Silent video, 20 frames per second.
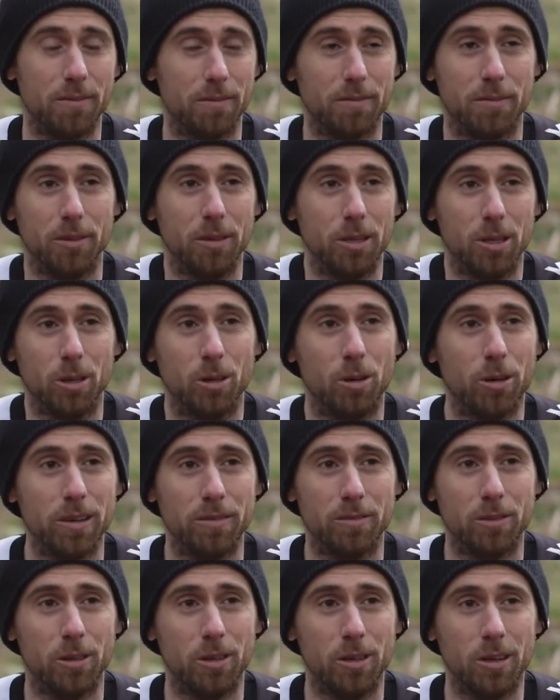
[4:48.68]
for the glory
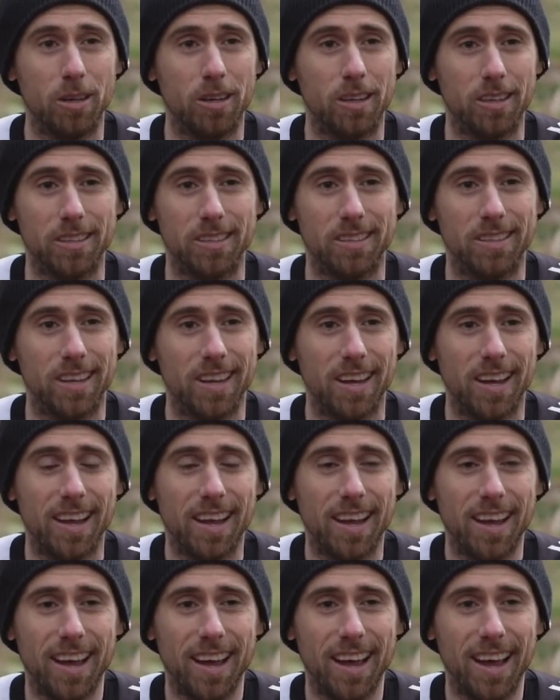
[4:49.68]
of God,
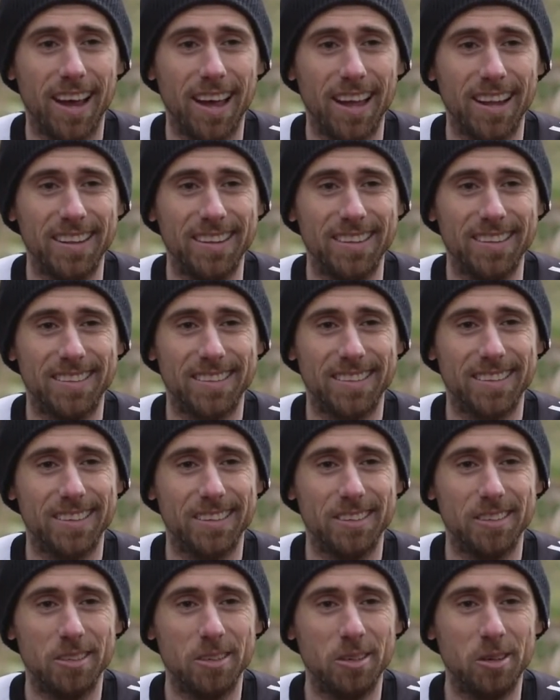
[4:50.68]
and
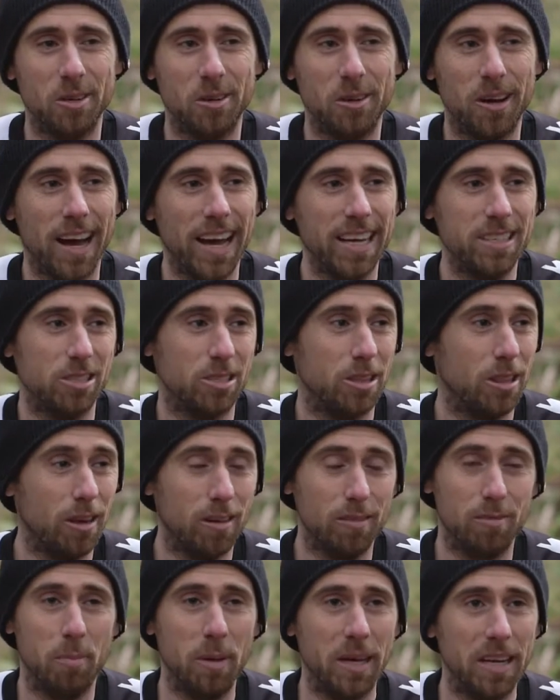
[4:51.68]
you know, I just
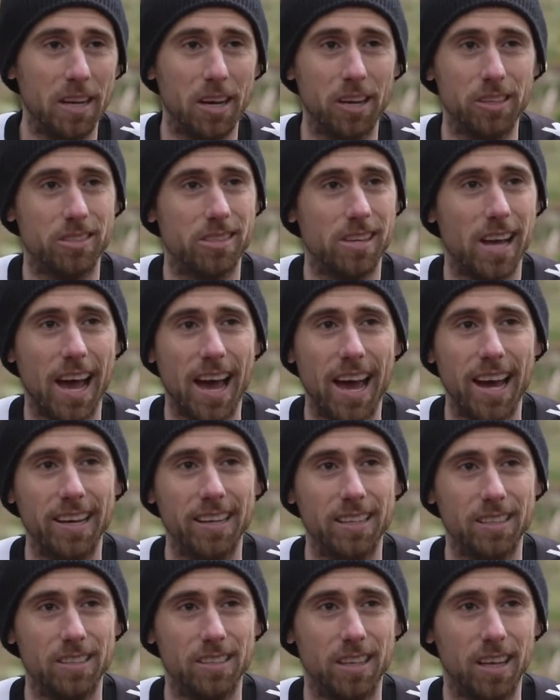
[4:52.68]
love being
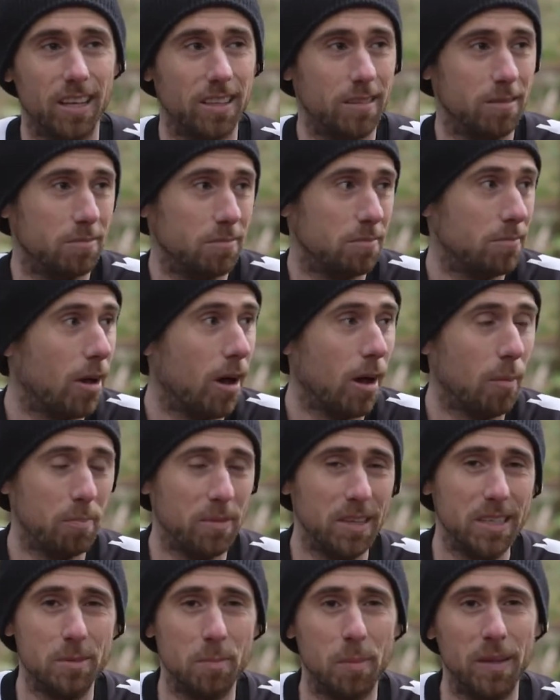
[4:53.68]
outside and up
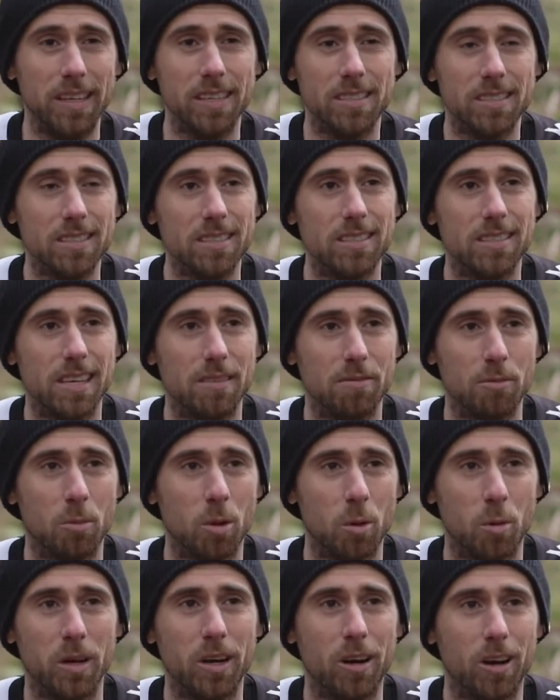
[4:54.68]
these places, even
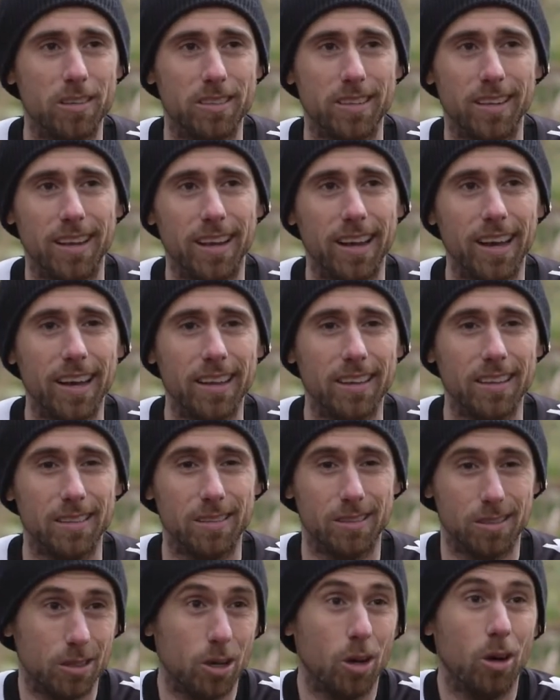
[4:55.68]
where we are today,
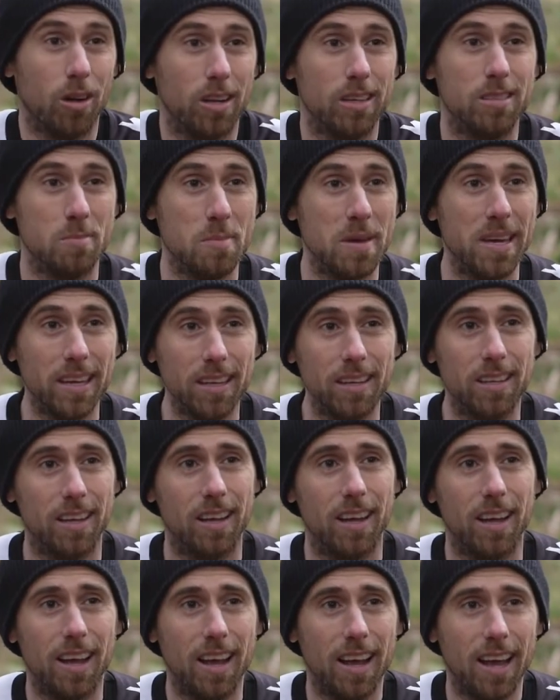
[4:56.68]
that God has made.
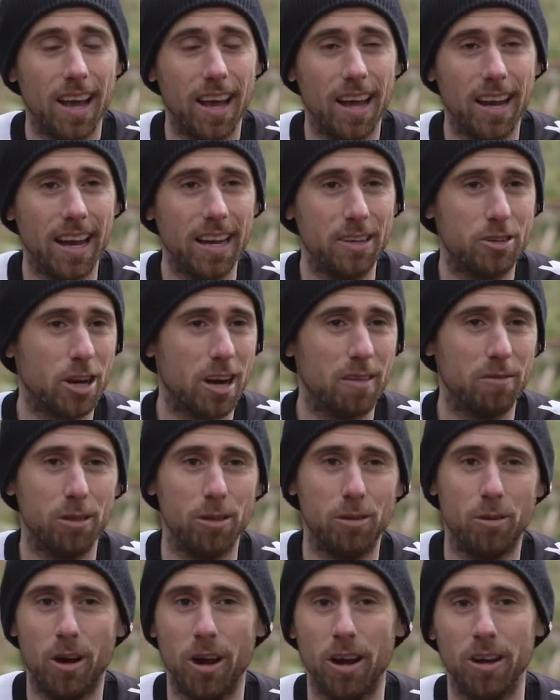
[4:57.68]
And I
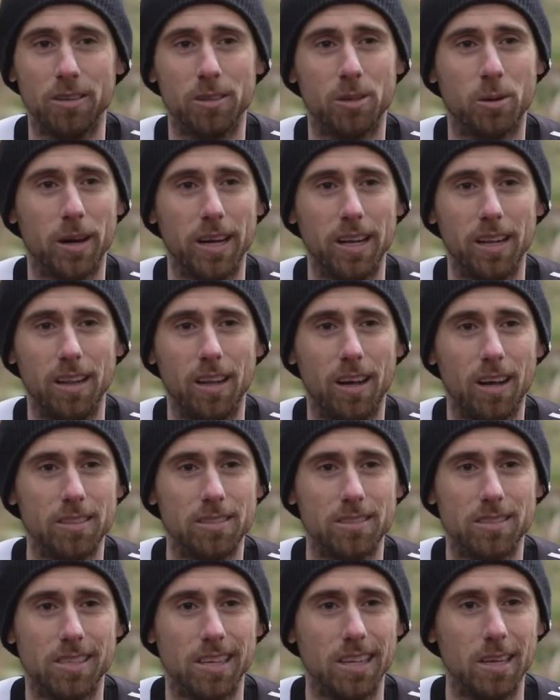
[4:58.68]
travel around quite a
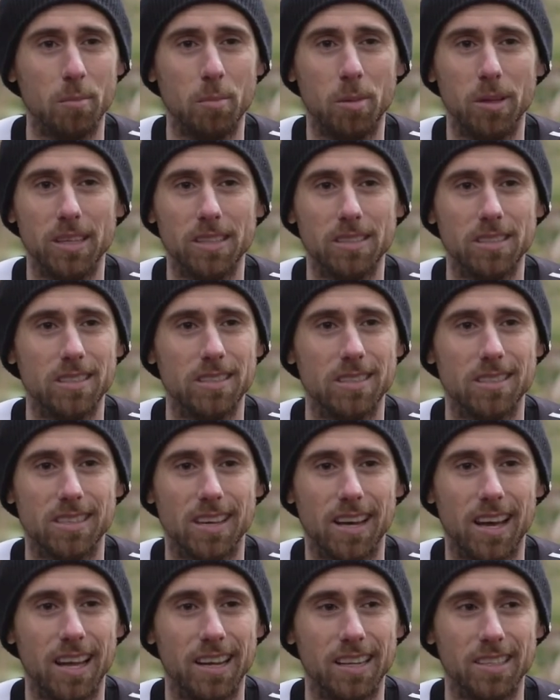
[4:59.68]
lot, seeing places,
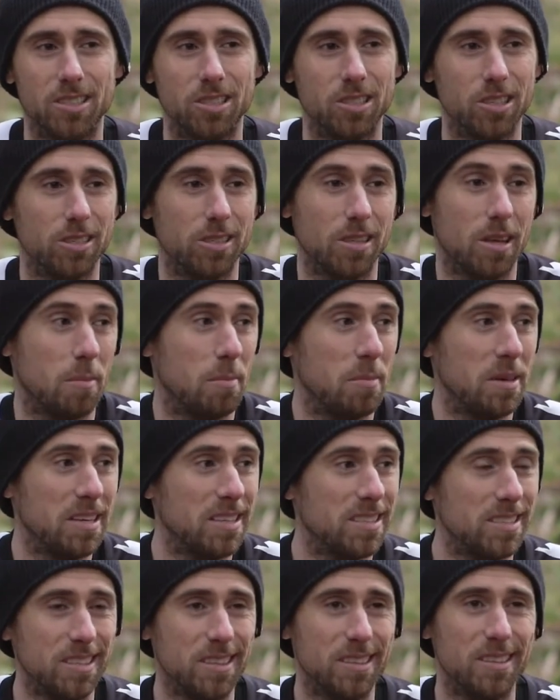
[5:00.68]
and it's just
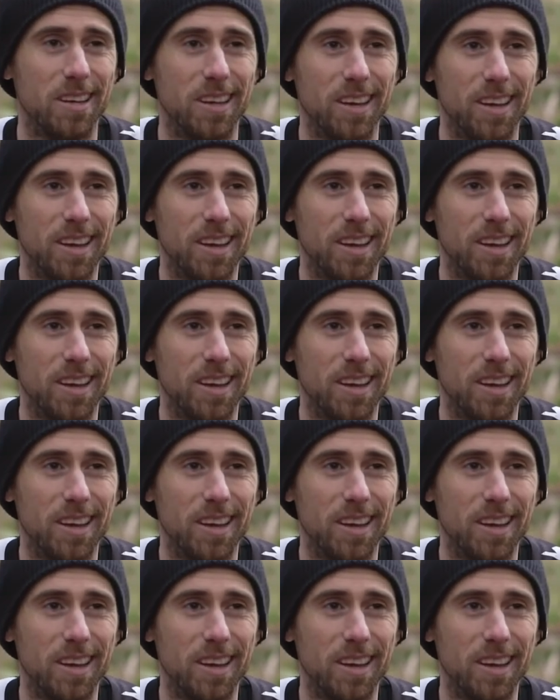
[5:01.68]
amazing